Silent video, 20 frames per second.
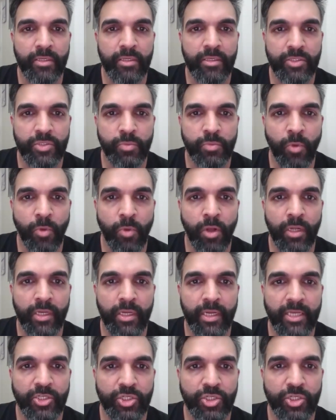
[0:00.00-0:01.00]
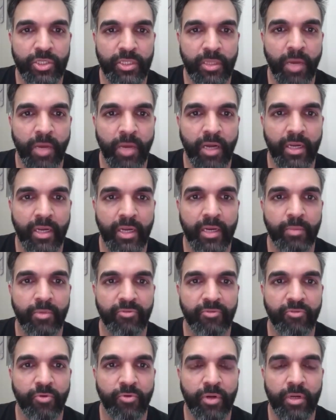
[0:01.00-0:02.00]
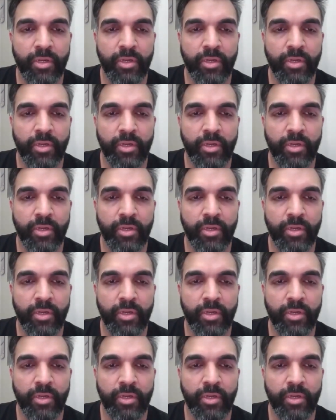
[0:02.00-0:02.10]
small correction in the market before